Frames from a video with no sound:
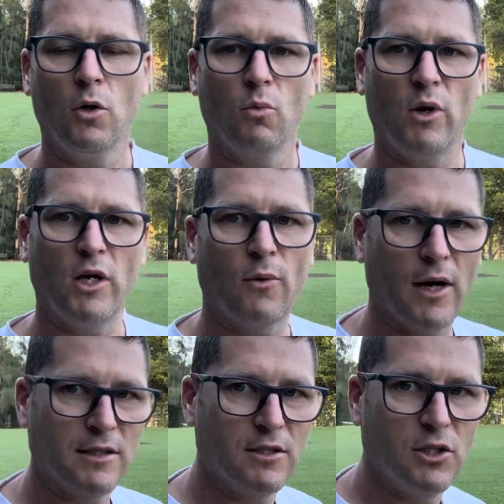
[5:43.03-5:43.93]
where you
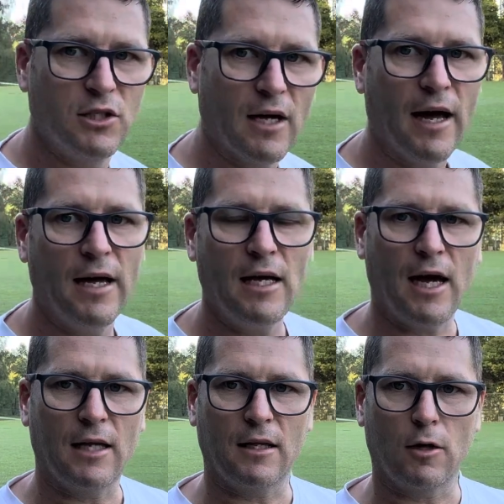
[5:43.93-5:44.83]
are today,
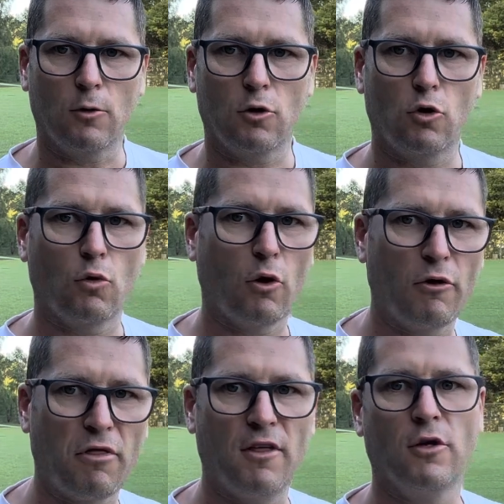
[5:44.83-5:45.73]
and that
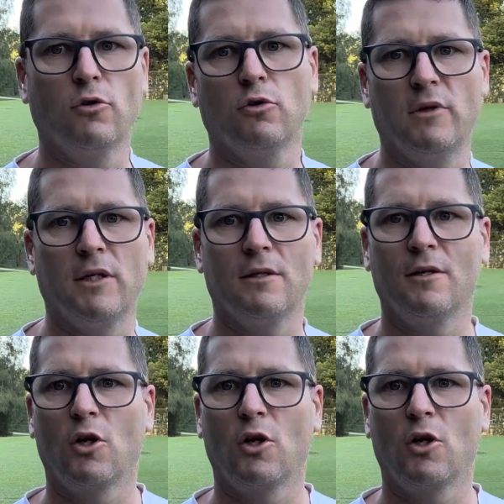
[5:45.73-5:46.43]
growth that you're doing.